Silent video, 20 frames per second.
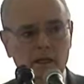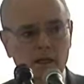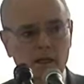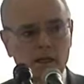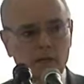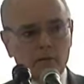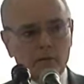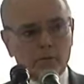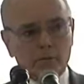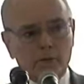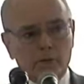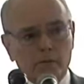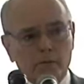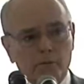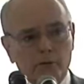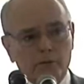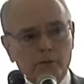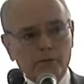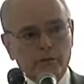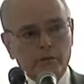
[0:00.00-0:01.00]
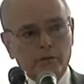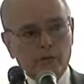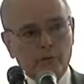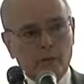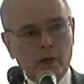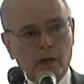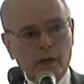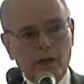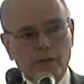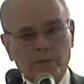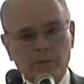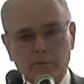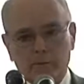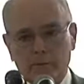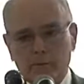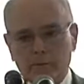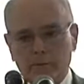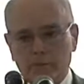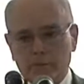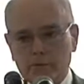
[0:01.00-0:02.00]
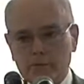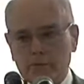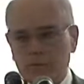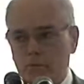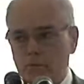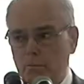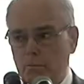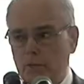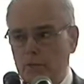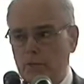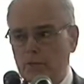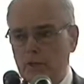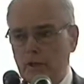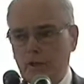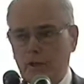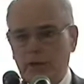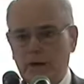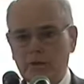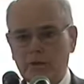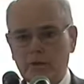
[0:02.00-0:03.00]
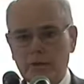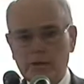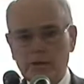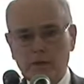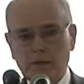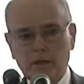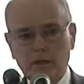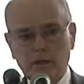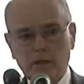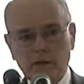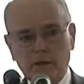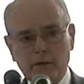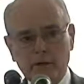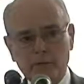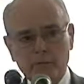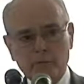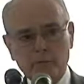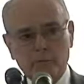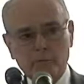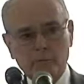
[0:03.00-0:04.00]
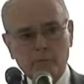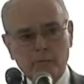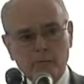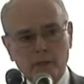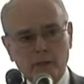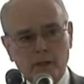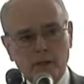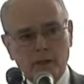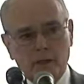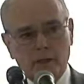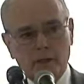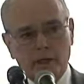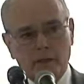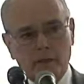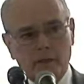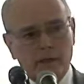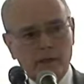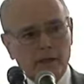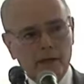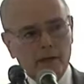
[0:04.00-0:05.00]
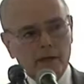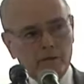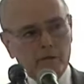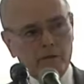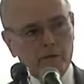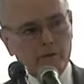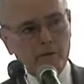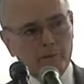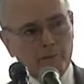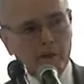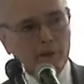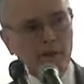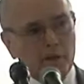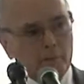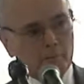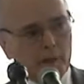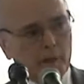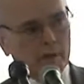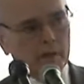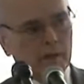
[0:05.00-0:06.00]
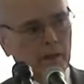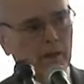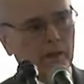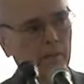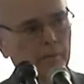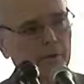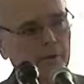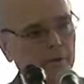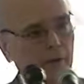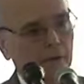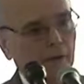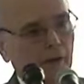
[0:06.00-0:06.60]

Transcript: And there are many reasons why we're so pleased to have him here, and that is, among them, is the